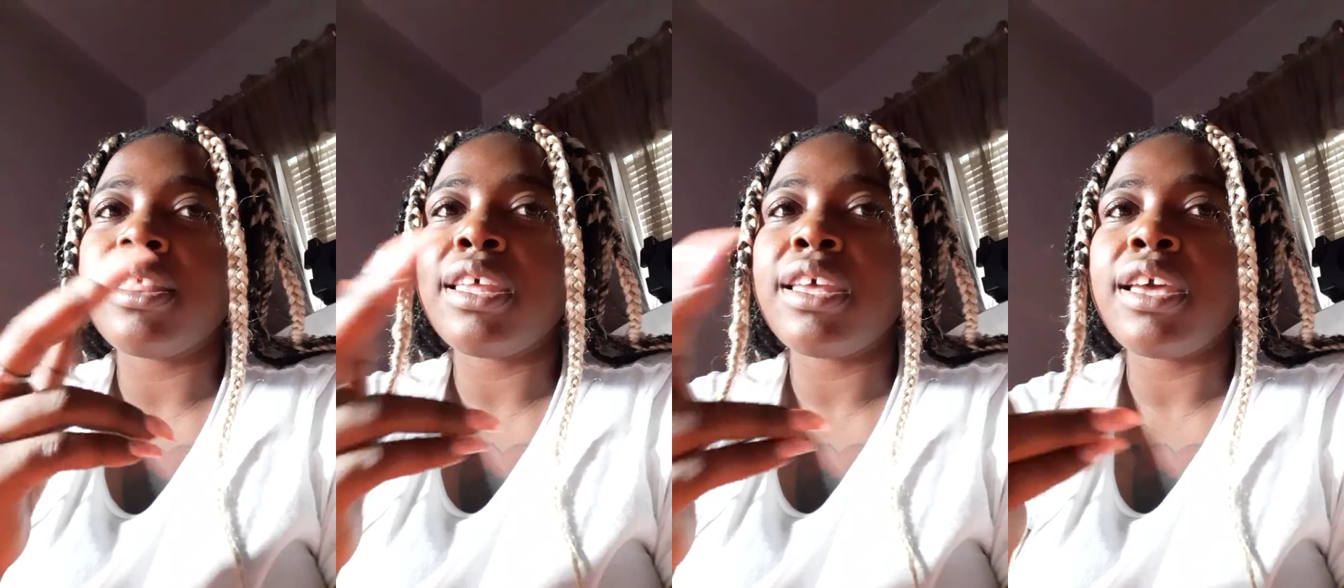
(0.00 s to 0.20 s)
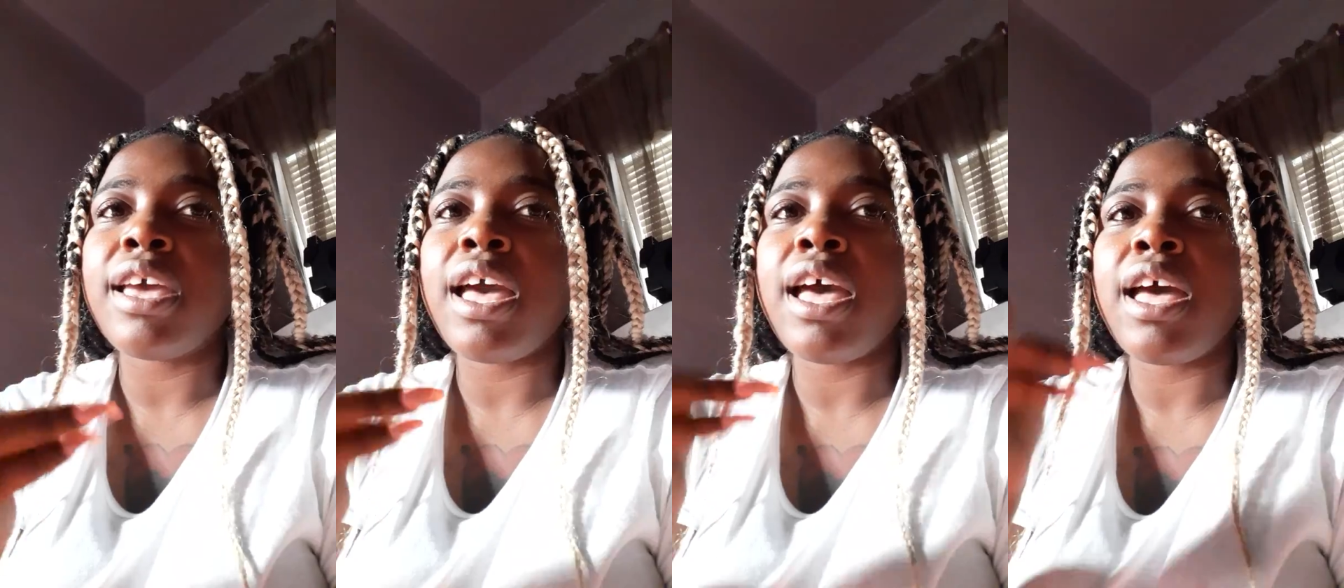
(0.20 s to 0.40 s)

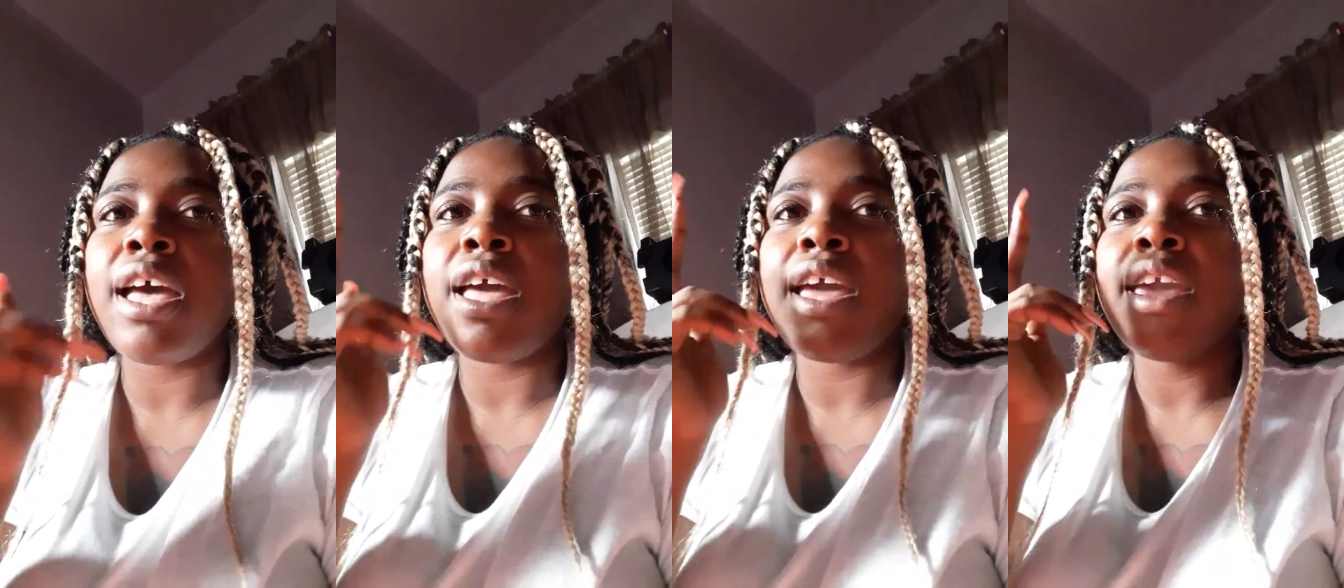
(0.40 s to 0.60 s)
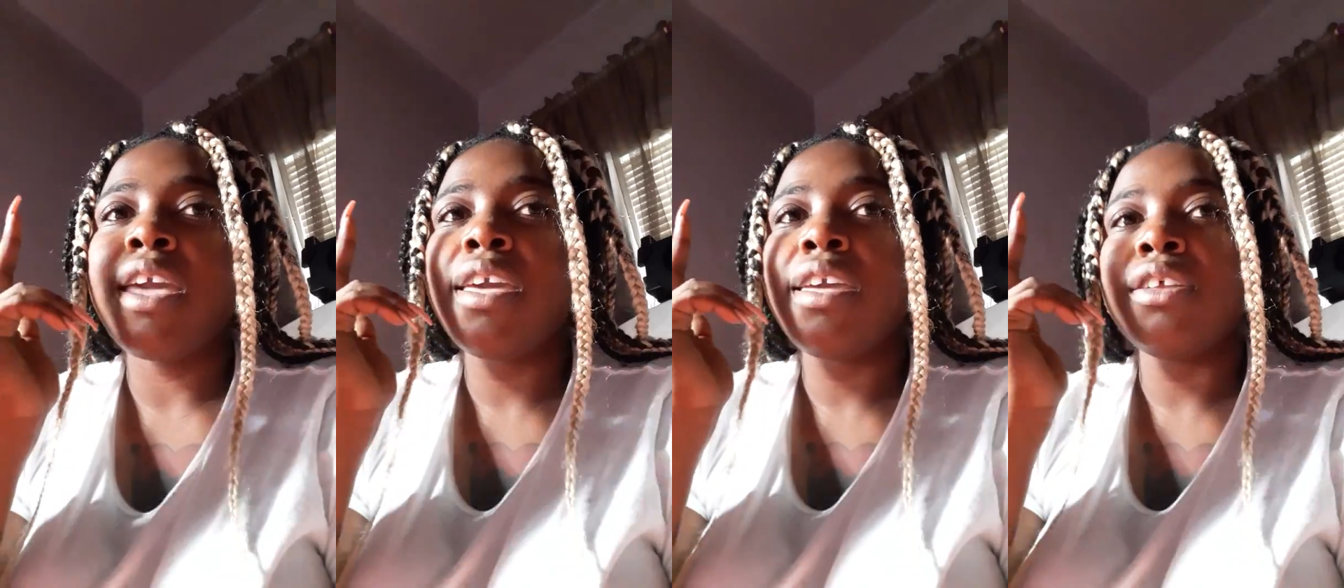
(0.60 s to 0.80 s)
the
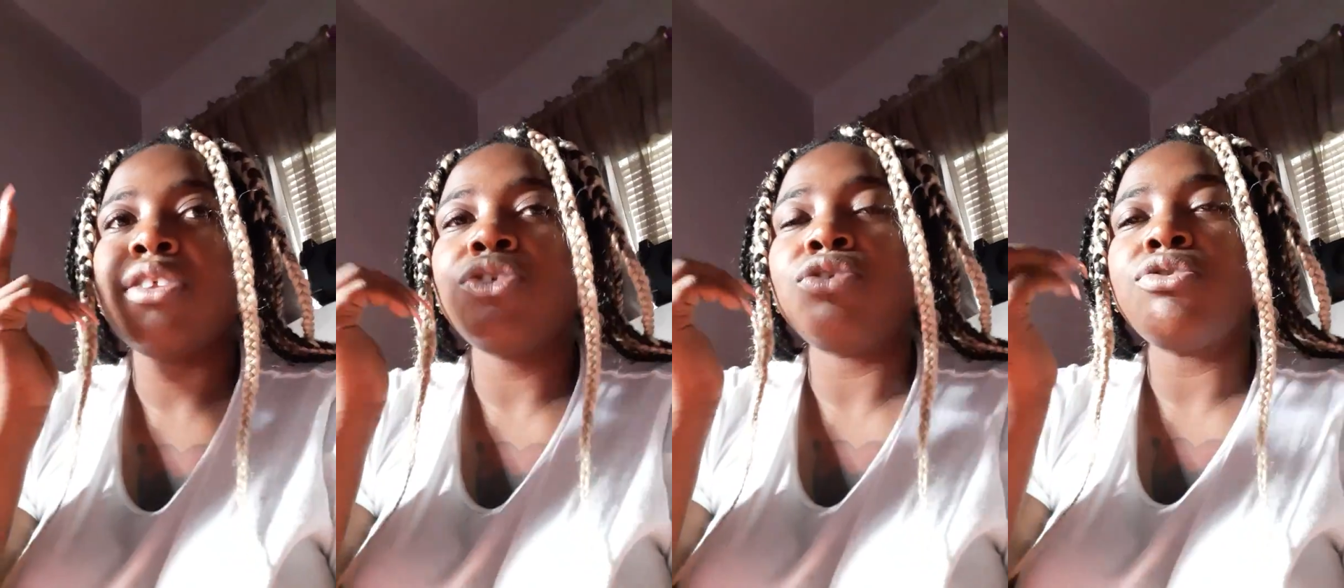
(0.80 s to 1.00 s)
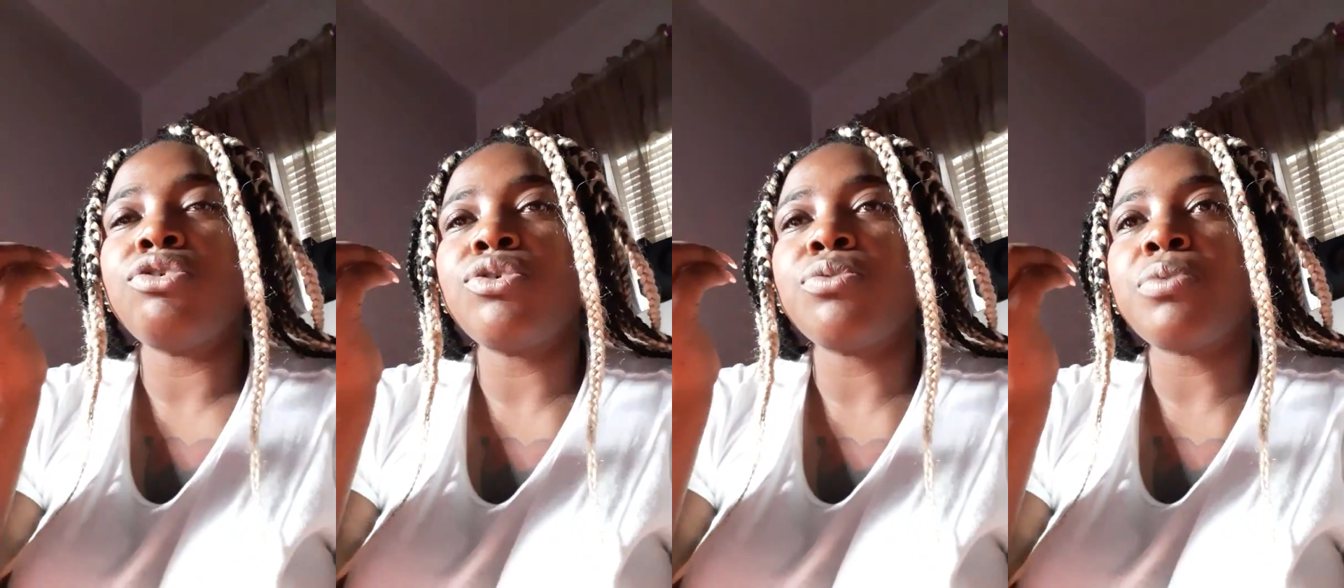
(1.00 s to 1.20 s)
guy,
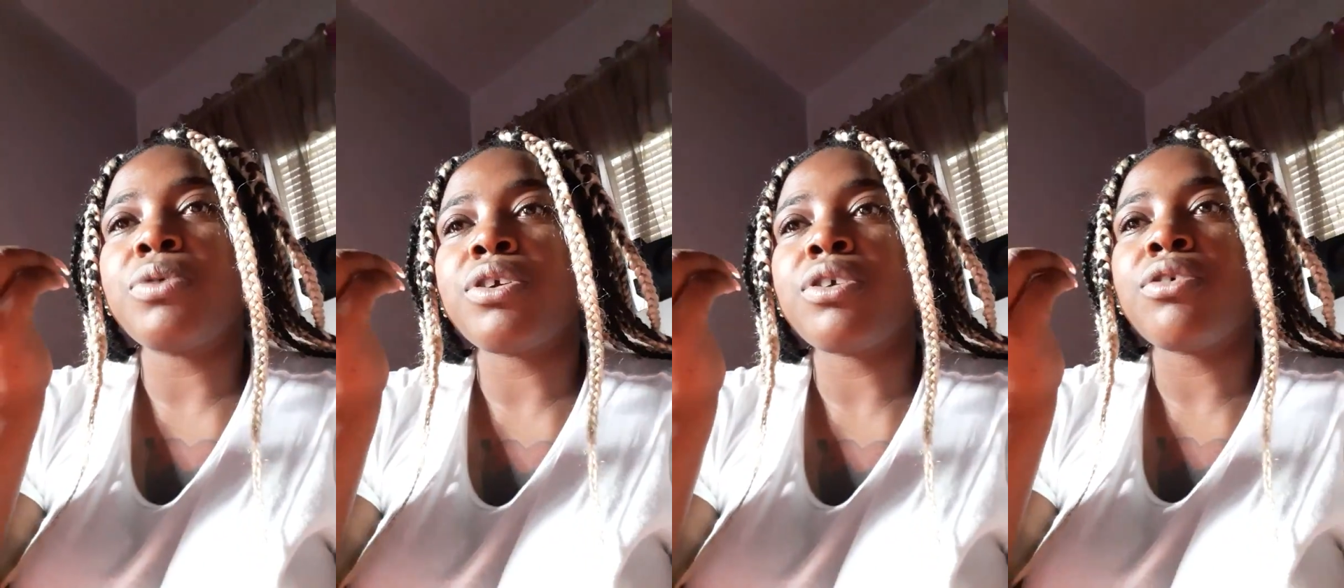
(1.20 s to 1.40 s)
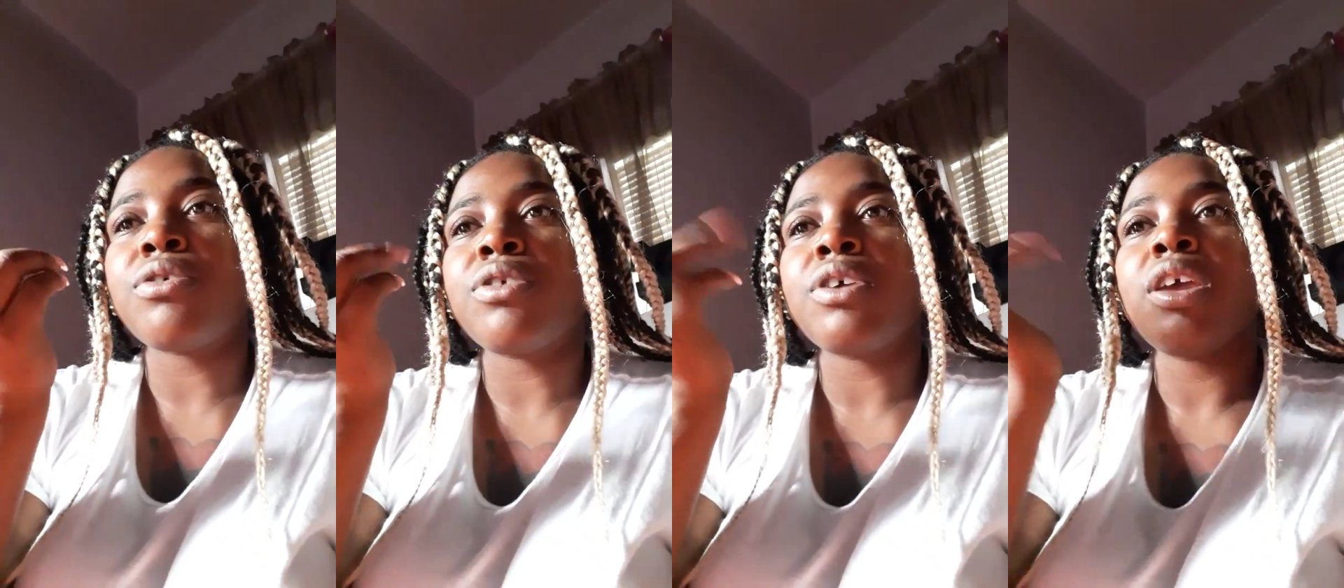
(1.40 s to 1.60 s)

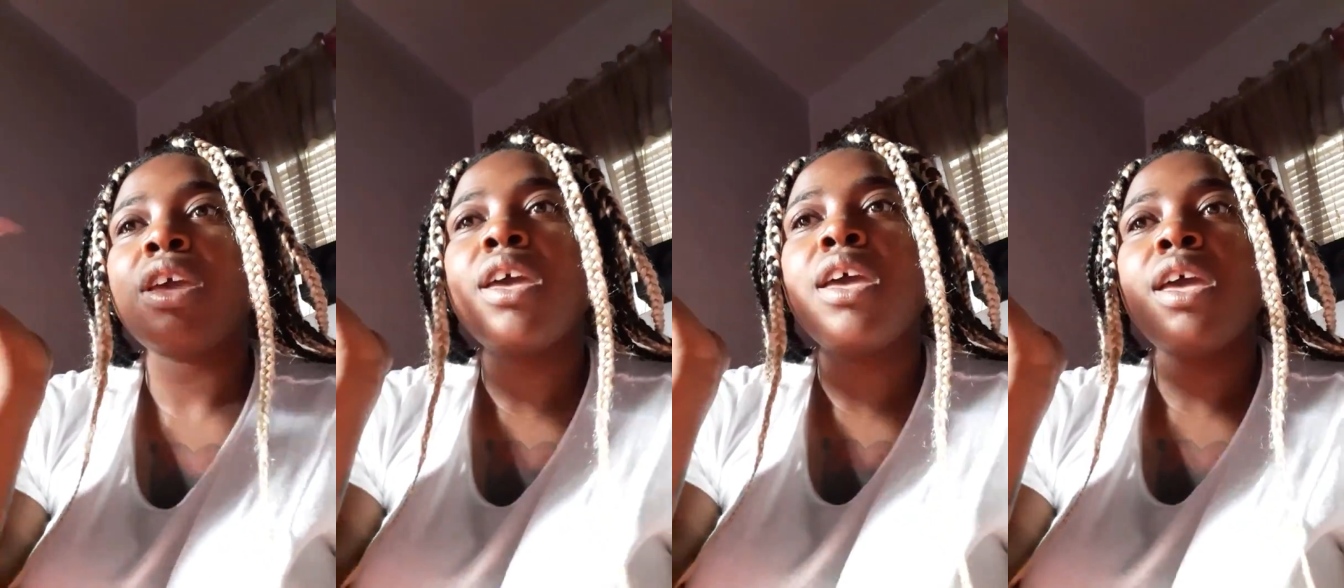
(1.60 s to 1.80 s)
Juiceworld,